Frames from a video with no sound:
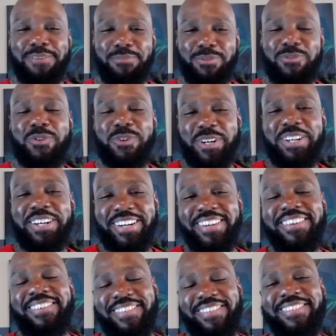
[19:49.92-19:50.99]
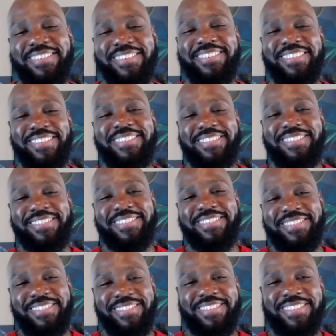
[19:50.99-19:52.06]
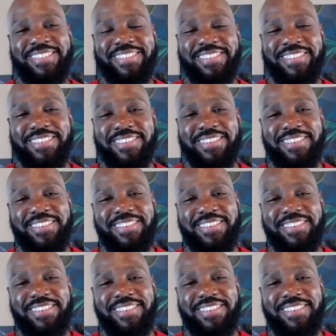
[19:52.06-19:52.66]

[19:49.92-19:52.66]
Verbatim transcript: that before. And um,